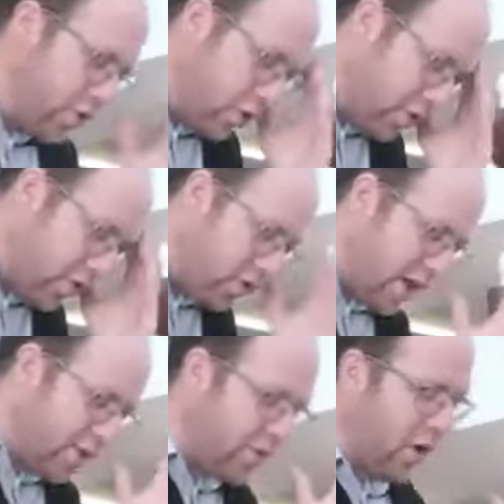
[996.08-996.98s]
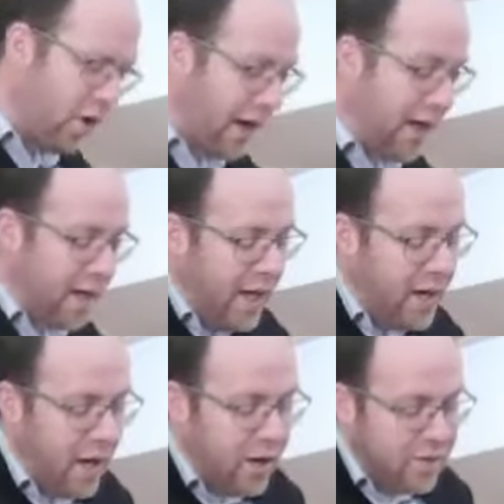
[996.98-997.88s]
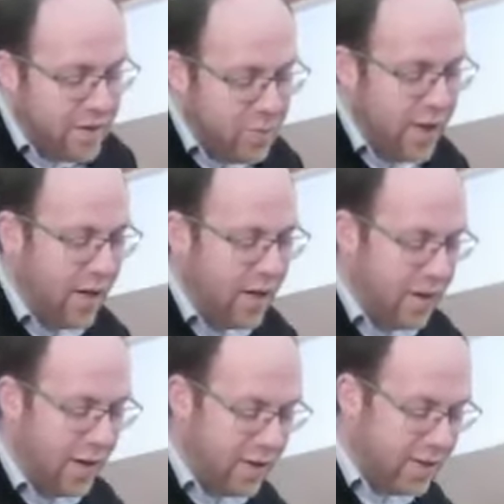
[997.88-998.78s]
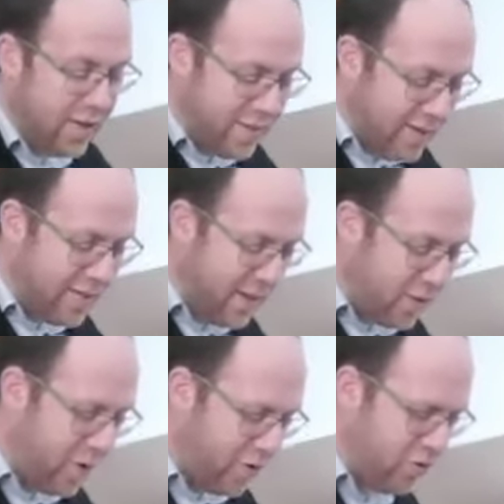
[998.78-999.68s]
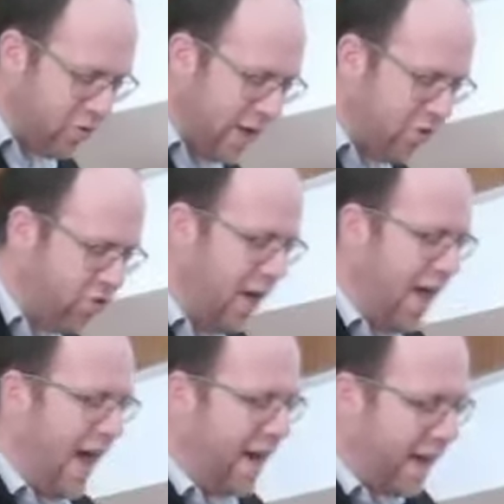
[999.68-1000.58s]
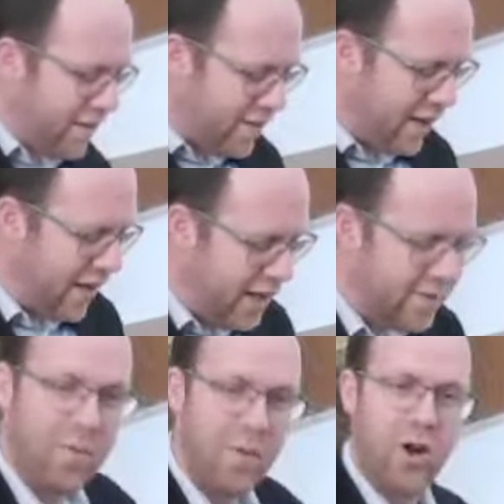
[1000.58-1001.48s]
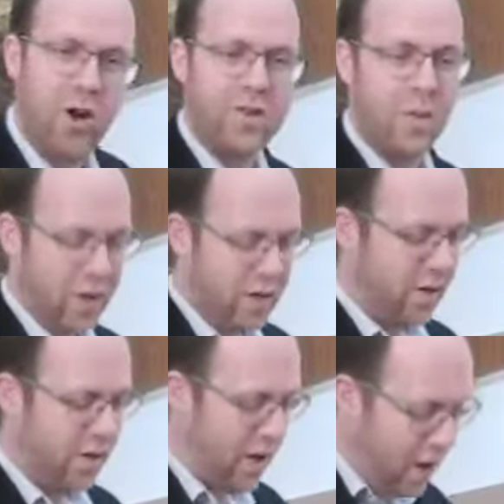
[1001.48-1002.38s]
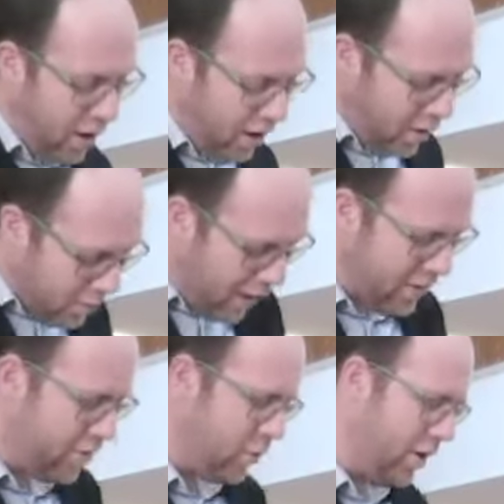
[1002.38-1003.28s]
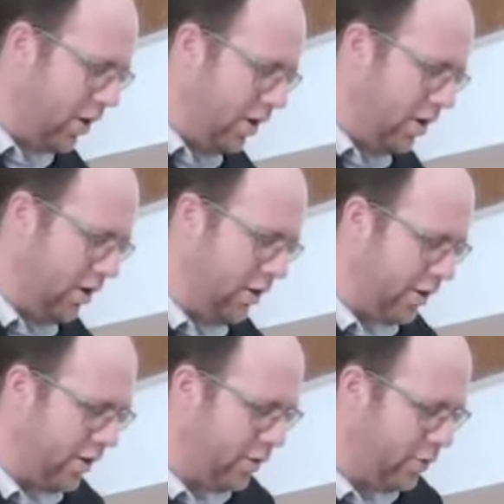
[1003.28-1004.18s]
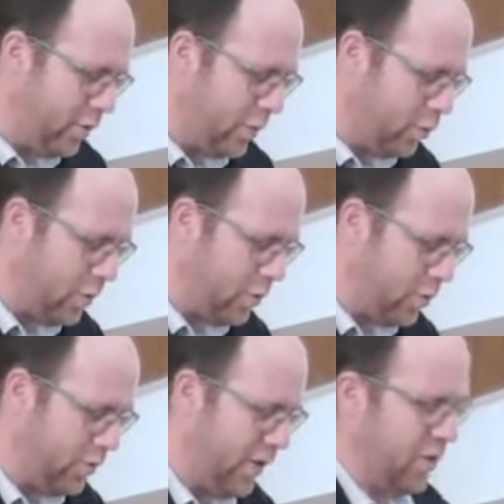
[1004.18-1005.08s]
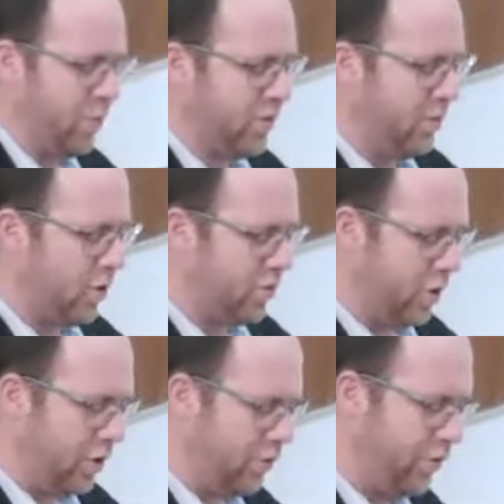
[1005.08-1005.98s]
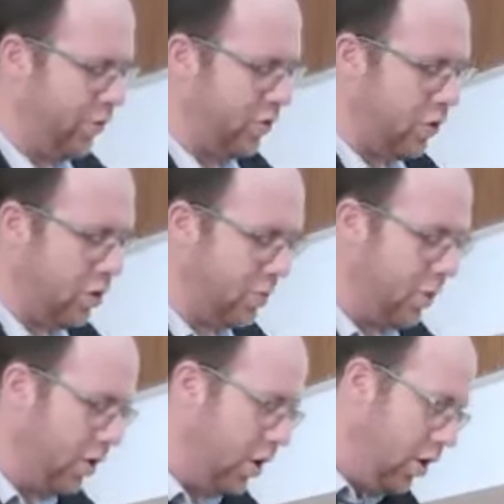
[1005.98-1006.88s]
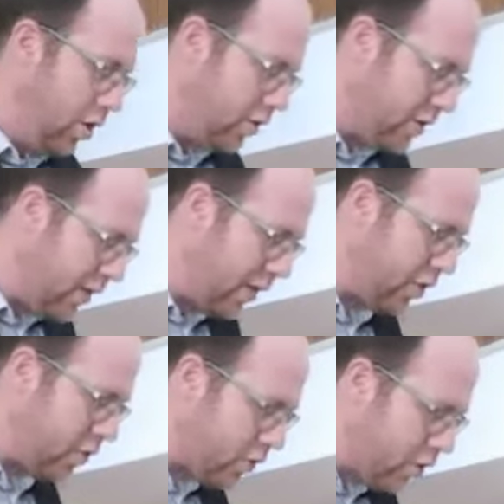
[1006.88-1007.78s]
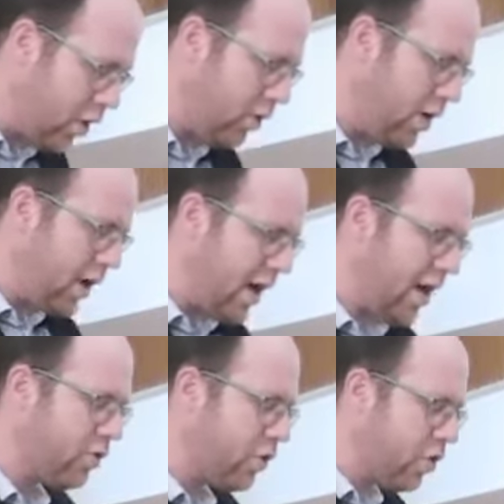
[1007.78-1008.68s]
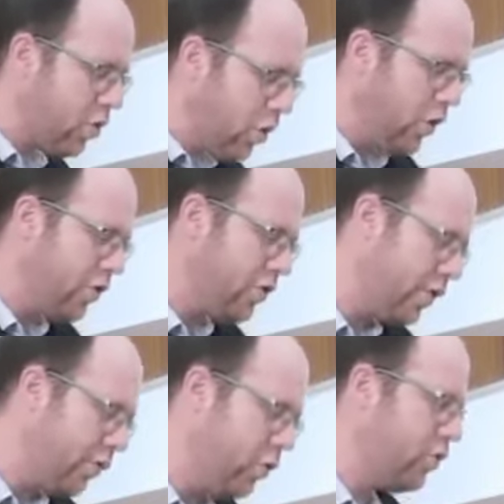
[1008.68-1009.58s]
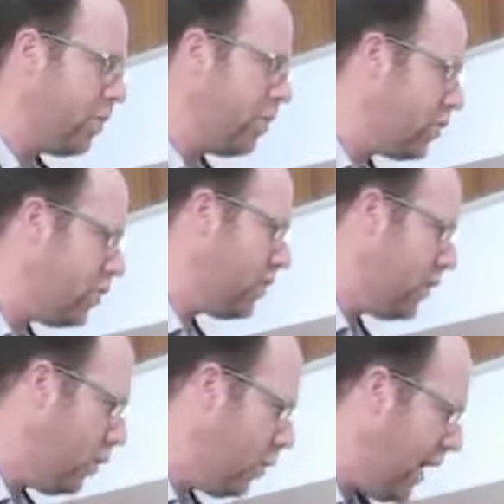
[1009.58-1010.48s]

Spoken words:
So you could suggest, okay, again, and it seems like it does sound a bit of a stretch. And as I said, it is a minority opinion, yeah. But we are we do find the poskim concerned for this kolbo. You could say that the stirring again, it's going to cause the food to be cooked in a